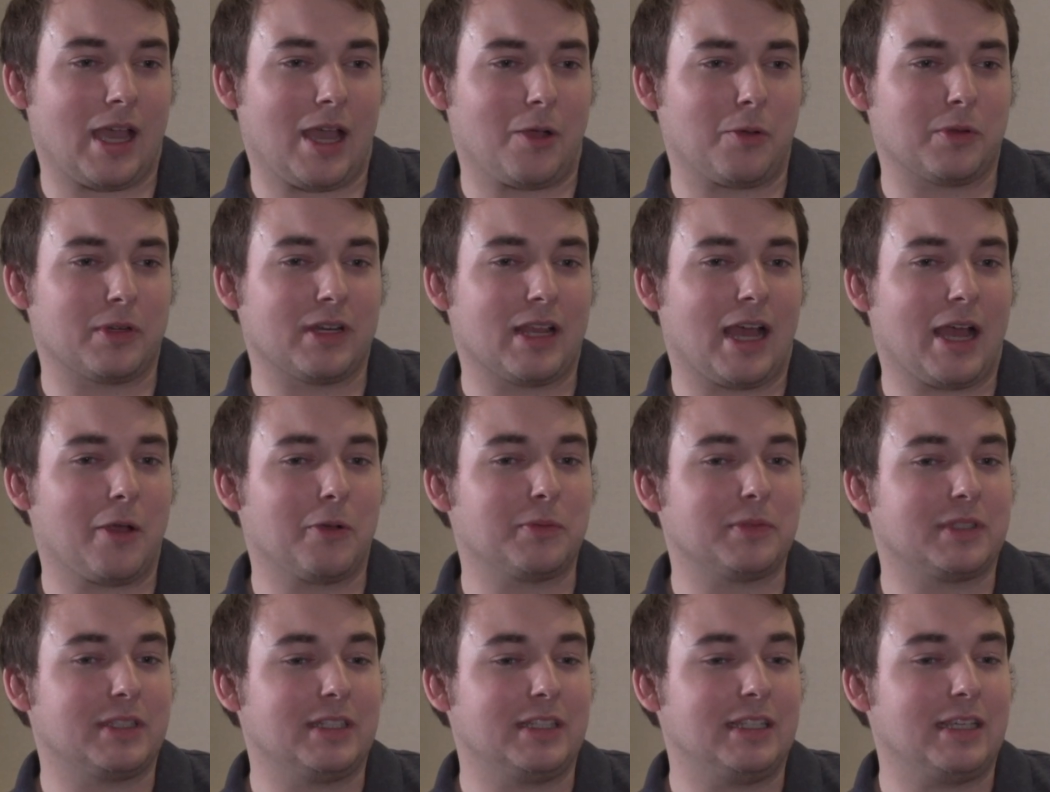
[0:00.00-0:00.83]
I would
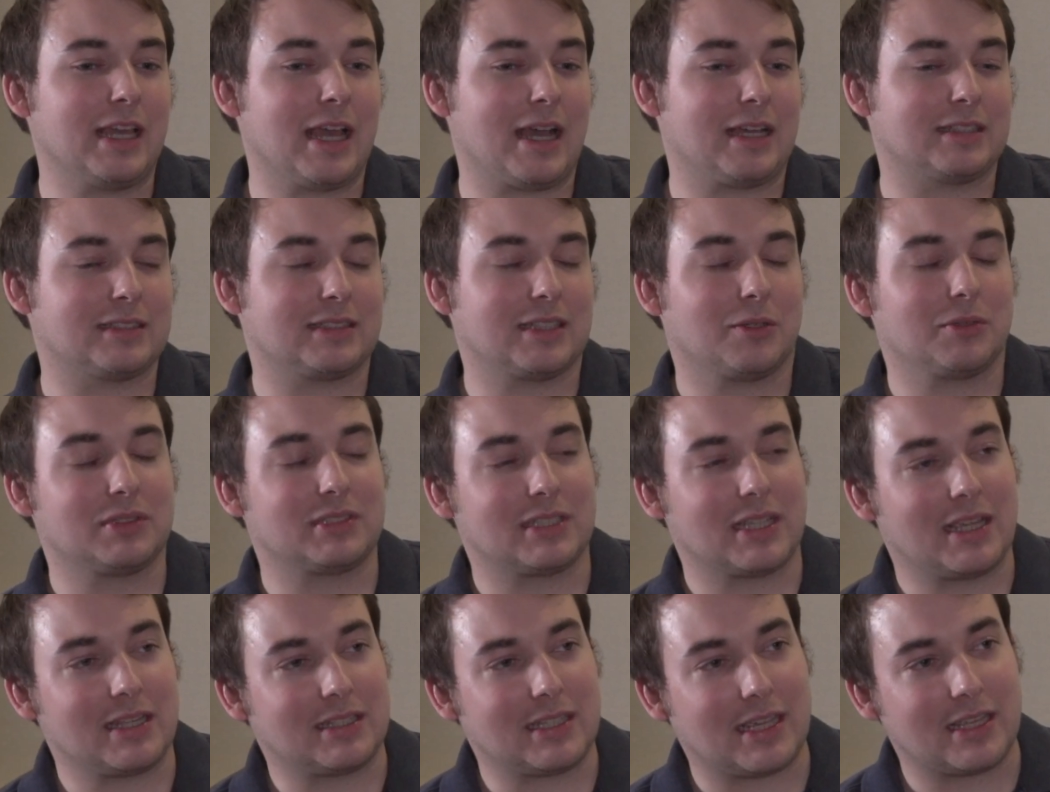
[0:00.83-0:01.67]
guess I
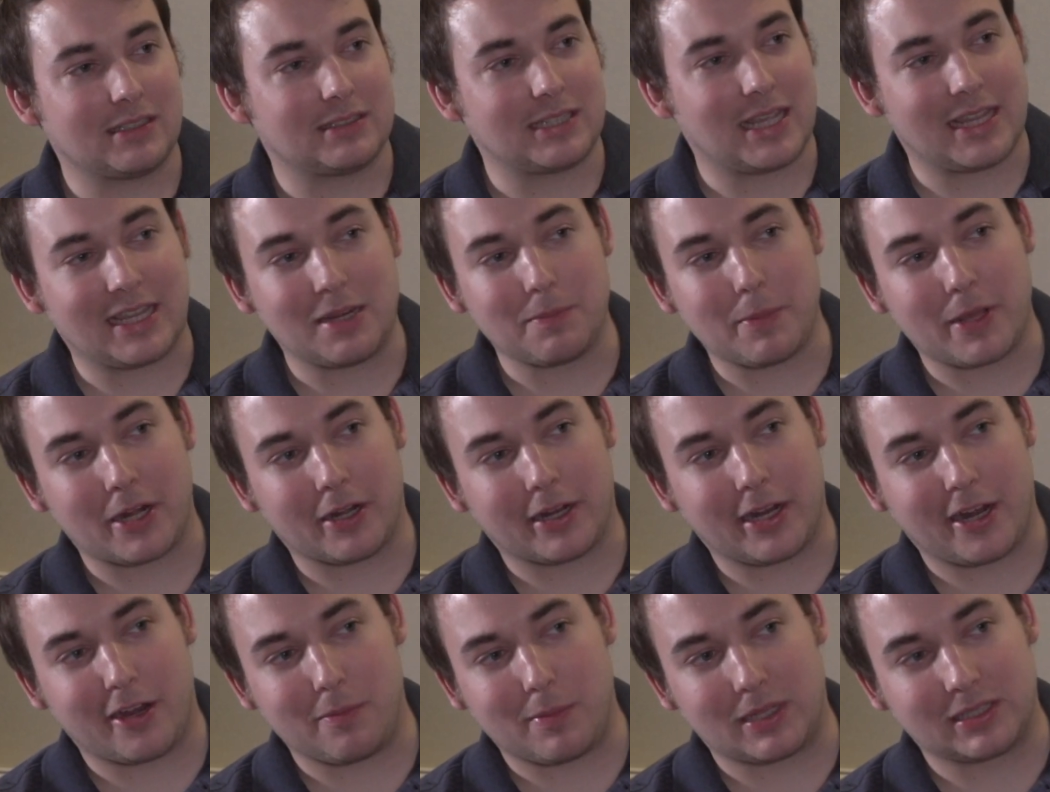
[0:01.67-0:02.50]
would say taking
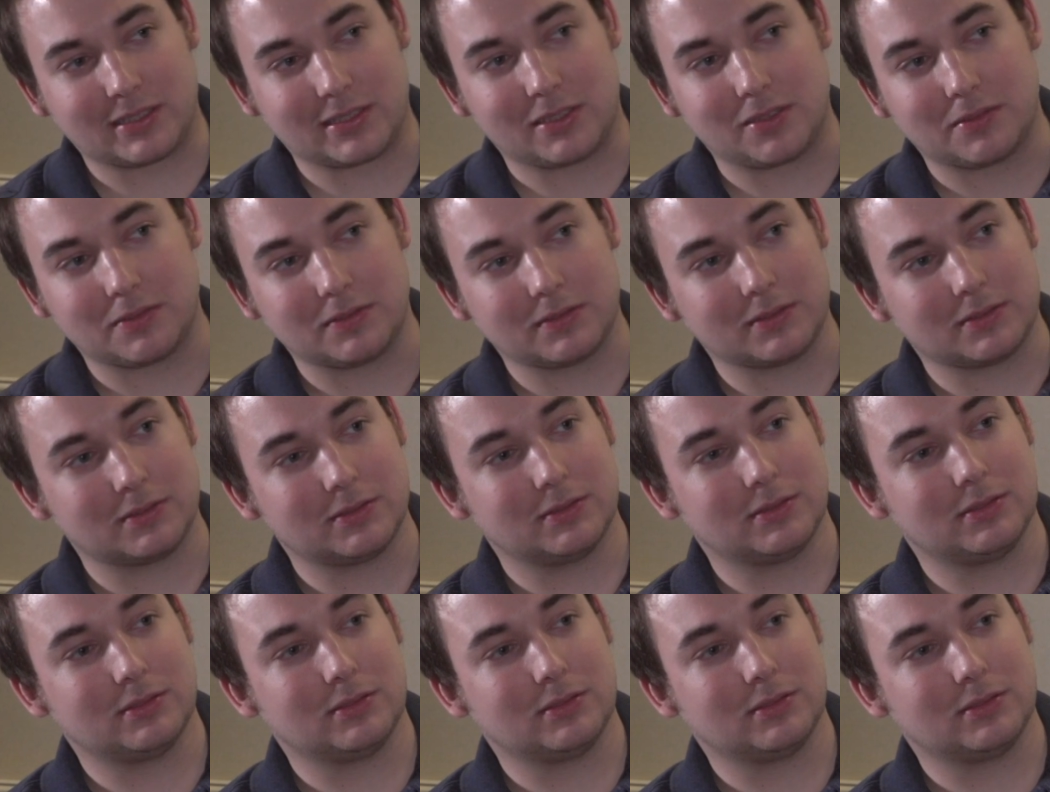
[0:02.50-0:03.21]
better care of myself.